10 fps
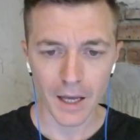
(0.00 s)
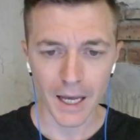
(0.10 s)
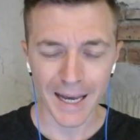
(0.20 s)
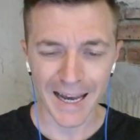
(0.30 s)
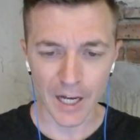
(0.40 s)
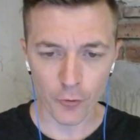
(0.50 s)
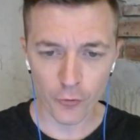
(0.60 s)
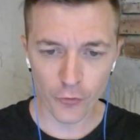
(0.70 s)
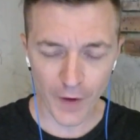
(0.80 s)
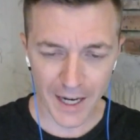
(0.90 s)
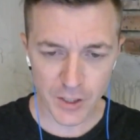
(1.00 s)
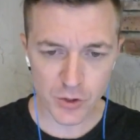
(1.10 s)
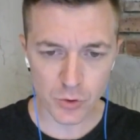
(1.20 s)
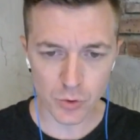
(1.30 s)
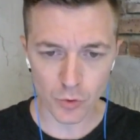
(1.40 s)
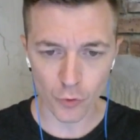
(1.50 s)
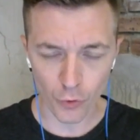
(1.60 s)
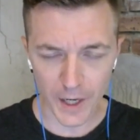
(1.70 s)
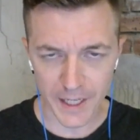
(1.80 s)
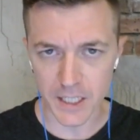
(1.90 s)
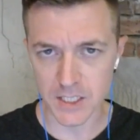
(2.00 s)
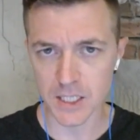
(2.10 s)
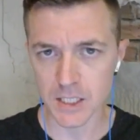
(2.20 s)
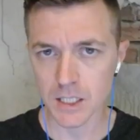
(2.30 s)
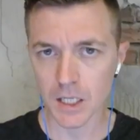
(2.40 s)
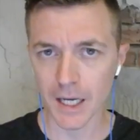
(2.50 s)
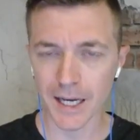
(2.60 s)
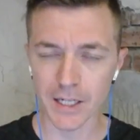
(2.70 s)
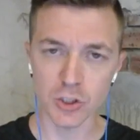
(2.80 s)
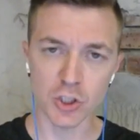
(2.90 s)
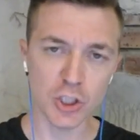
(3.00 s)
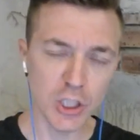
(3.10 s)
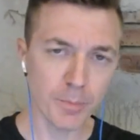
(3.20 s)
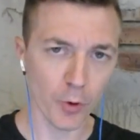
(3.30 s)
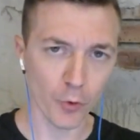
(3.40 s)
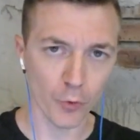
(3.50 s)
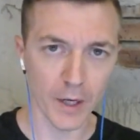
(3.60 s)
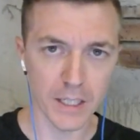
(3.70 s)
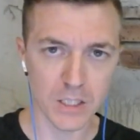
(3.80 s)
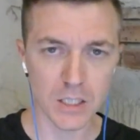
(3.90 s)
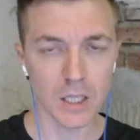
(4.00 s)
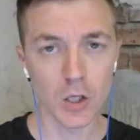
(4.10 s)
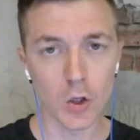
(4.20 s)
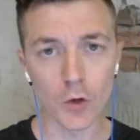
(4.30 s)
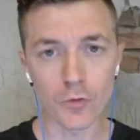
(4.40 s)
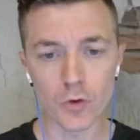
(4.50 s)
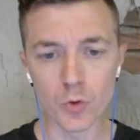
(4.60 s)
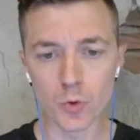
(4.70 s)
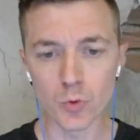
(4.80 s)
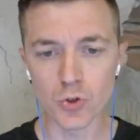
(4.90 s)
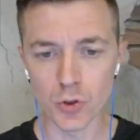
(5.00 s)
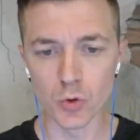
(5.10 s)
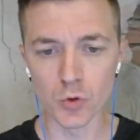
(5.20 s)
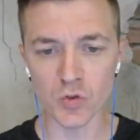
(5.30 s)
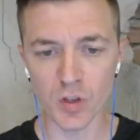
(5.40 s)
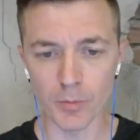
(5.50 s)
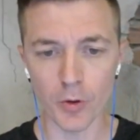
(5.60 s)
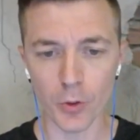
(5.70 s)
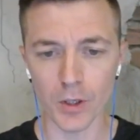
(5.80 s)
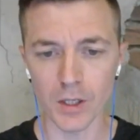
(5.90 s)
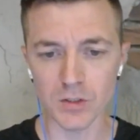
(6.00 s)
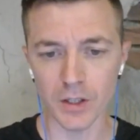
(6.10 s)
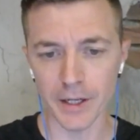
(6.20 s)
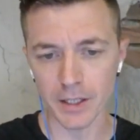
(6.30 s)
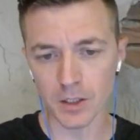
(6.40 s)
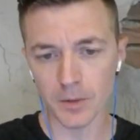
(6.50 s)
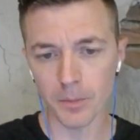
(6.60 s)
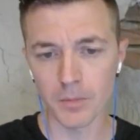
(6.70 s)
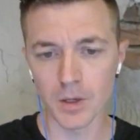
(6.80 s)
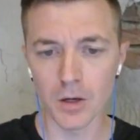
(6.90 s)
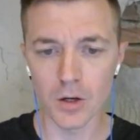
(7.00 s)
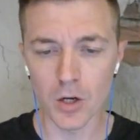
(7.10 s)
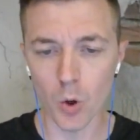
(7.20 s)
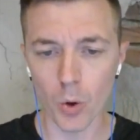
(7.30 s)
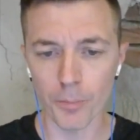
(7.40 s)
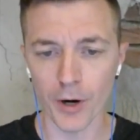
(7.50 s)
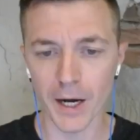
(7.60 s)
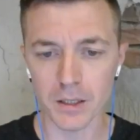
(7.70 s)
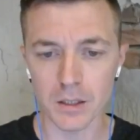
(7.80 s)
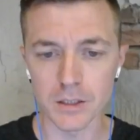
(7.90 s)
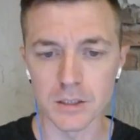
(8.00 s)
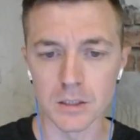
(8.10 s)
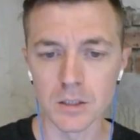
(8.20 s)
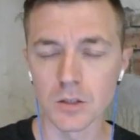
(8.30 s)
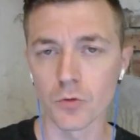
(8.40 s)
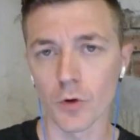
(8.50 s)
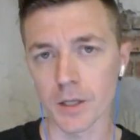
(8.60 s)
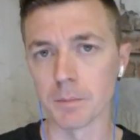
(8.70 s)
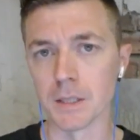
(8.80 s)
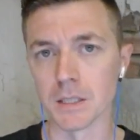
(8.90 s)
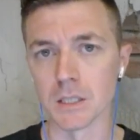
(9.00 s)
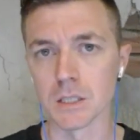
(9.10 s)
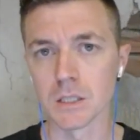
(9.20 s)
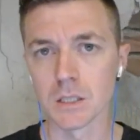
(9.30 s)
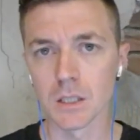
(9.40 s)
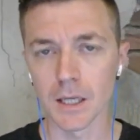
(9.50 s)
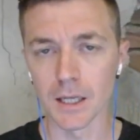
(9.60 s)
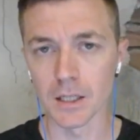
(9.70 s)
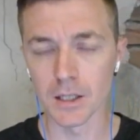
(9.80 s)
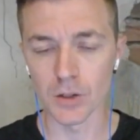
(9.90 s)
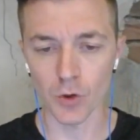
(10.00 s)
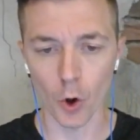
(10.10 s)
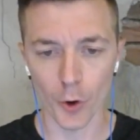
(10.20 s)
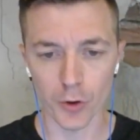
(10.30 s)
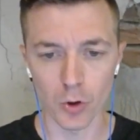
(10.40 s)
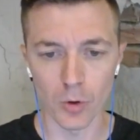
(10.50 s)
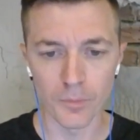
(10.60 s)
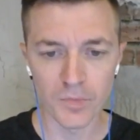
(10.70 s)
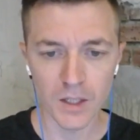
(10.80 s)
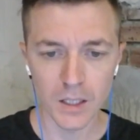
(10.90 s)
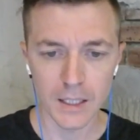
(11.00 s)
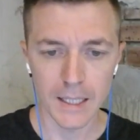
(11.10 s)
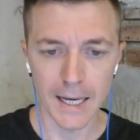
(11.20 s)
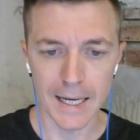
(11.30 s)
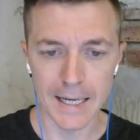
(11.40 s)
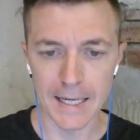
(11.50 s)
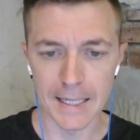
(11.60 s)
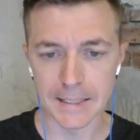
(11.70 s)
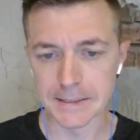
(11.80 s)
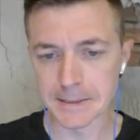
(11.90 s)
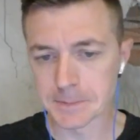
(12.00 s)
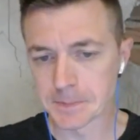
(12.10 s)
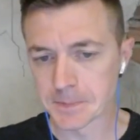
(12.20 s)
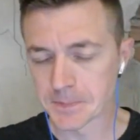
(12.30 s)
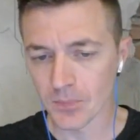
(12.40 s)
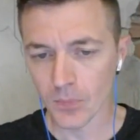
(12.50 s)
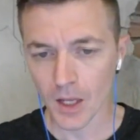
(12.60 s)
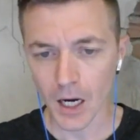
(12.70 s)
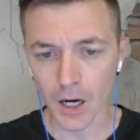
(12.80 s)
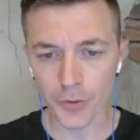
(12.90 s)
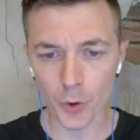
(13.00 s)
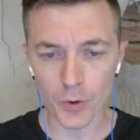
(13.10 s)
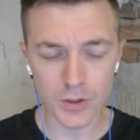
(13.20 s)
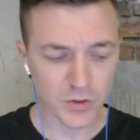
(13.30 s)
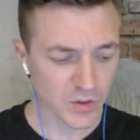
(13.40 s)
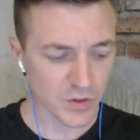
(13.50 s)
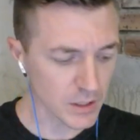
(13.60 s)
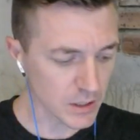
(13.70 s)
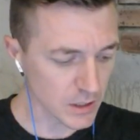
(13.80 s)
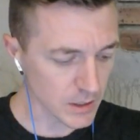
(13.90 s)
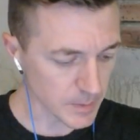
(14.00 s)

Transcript: at a faster rate, at a cheaper rate, if you do some of the things like Noah Bradley recommended in his article. And there is the,